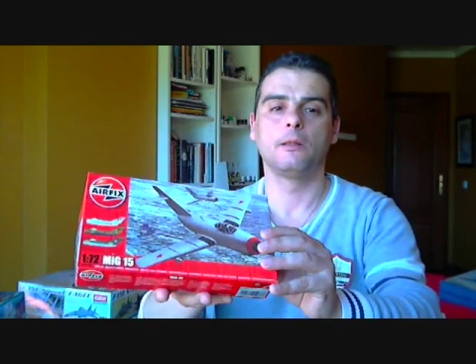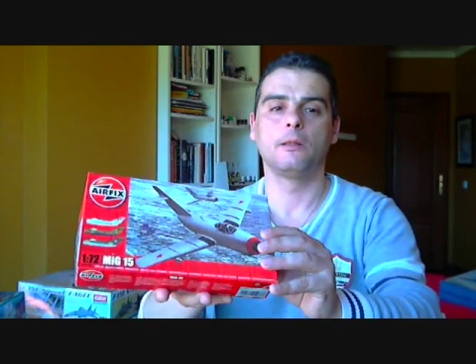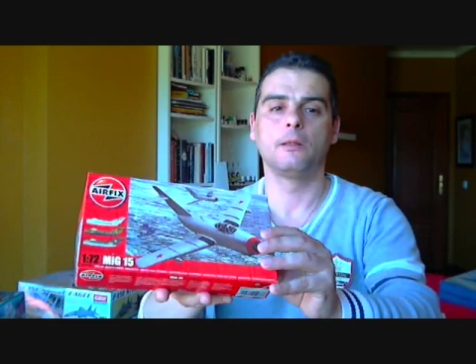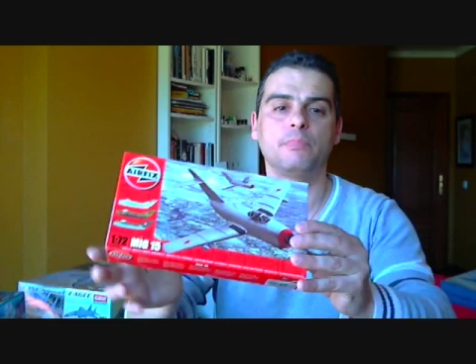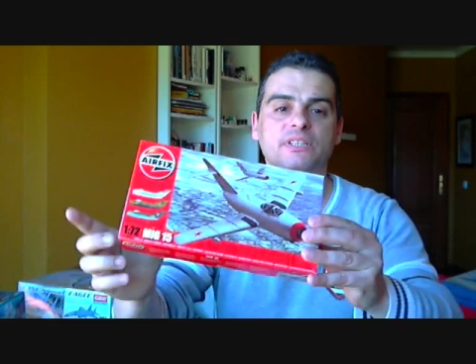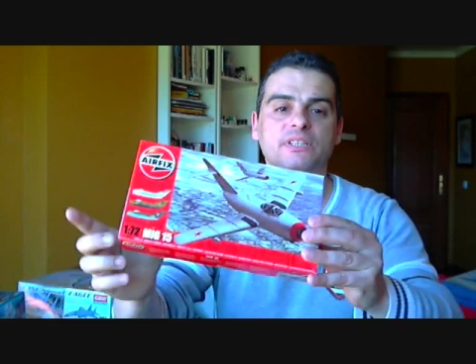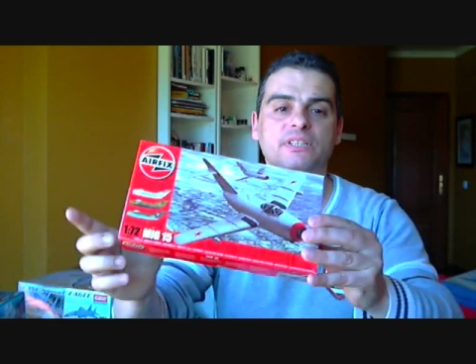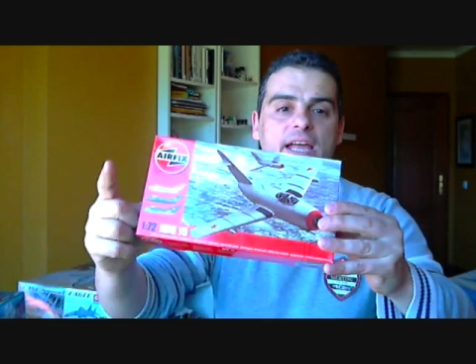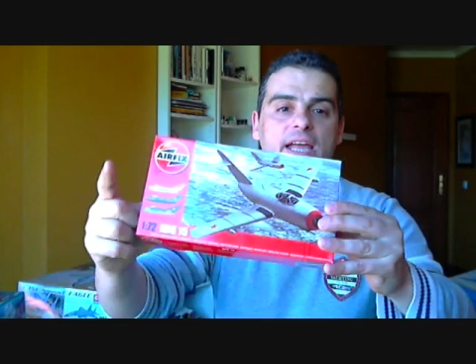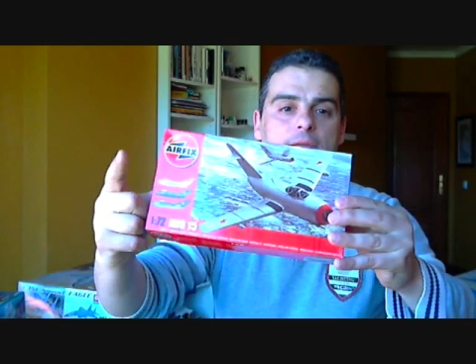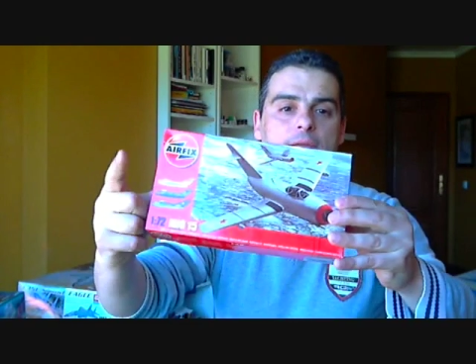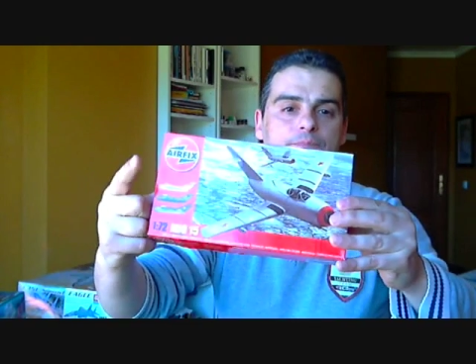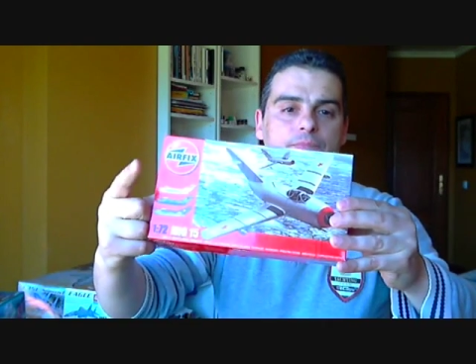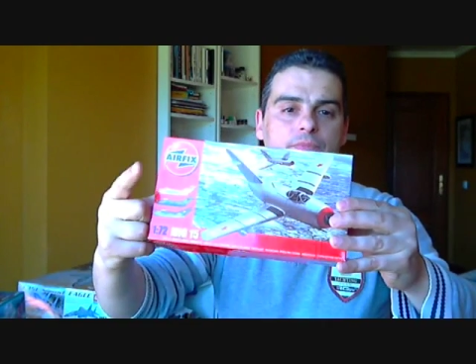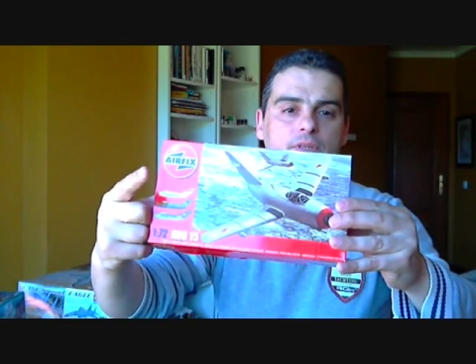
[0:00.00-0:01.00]
But I
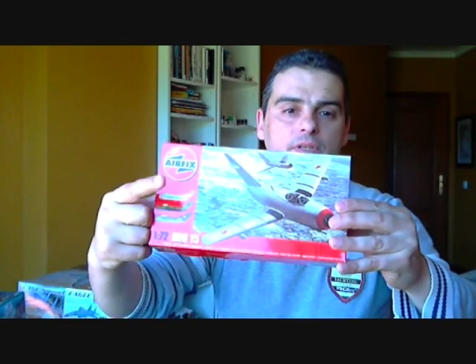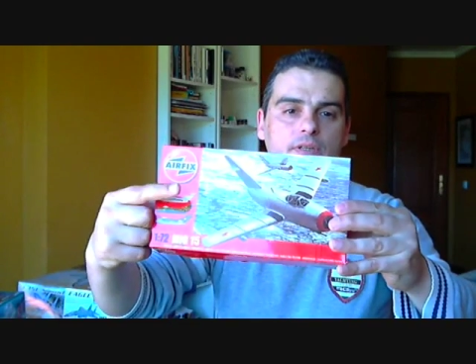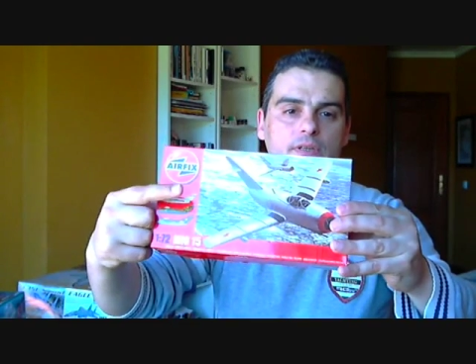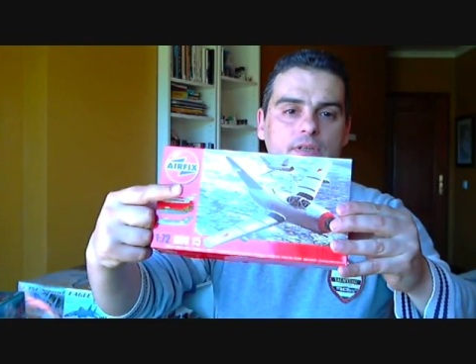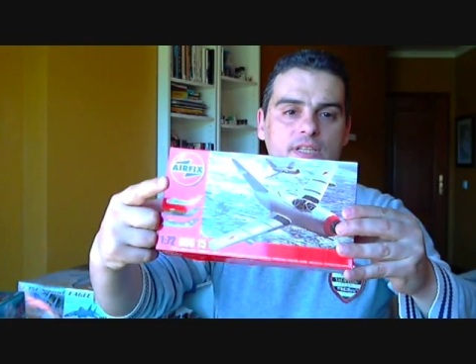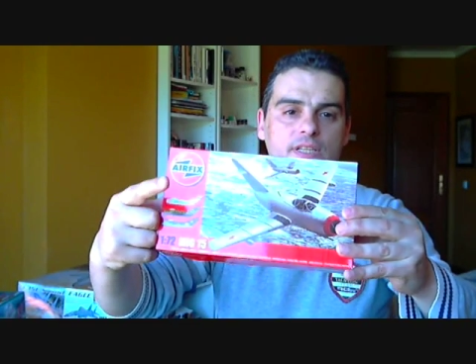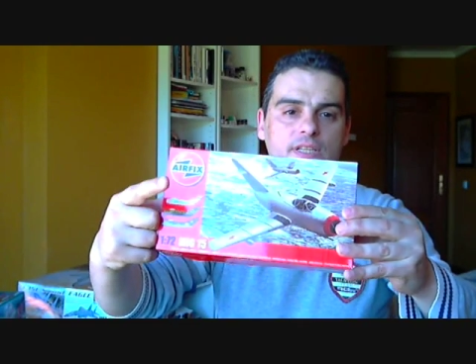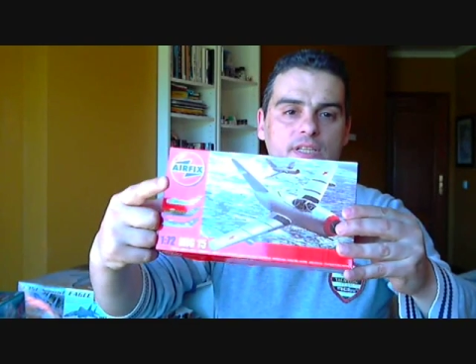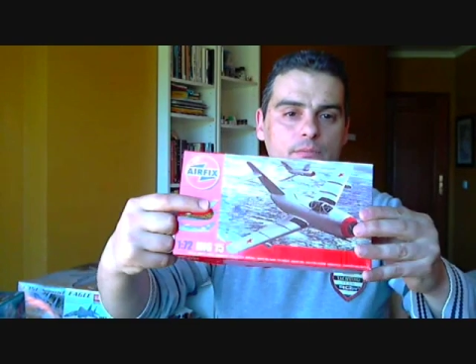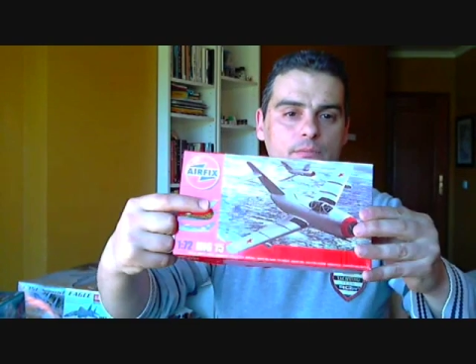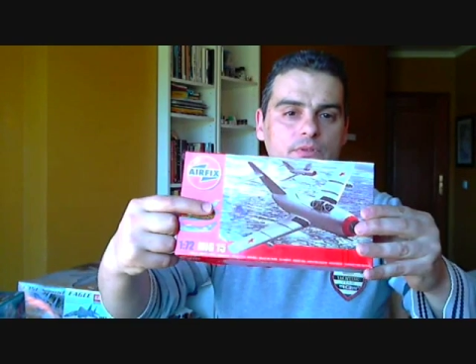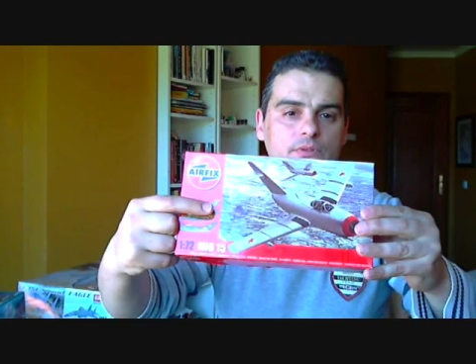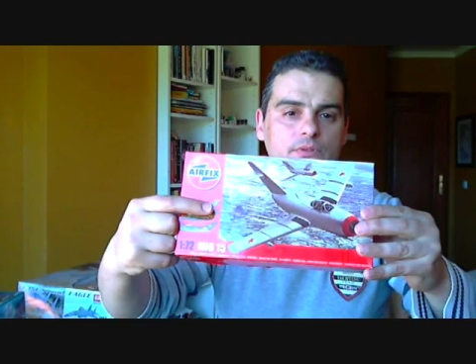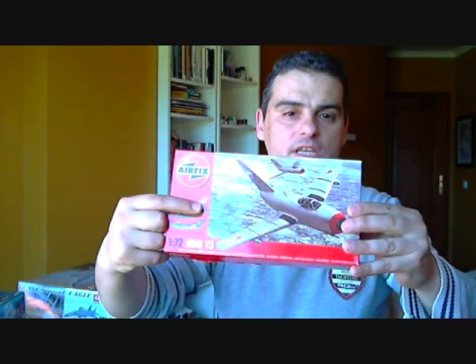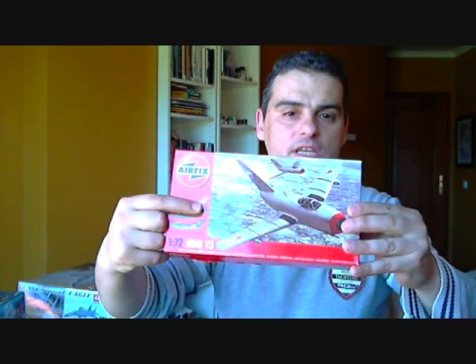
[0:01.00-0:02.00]

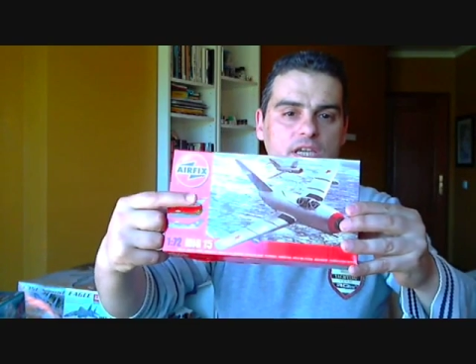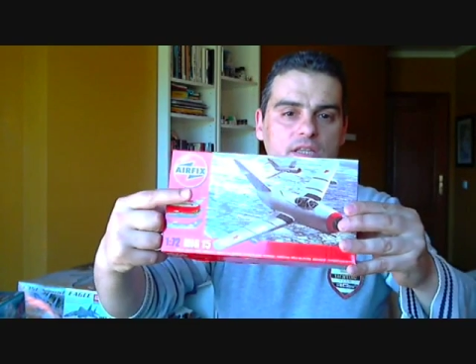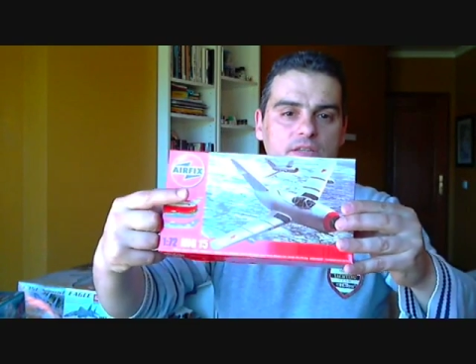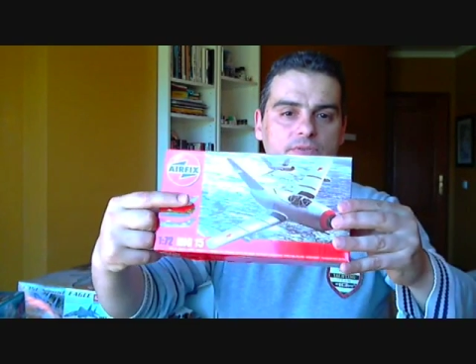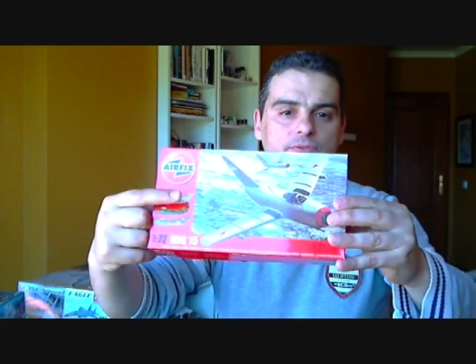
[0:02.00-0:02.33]
assembled this kit a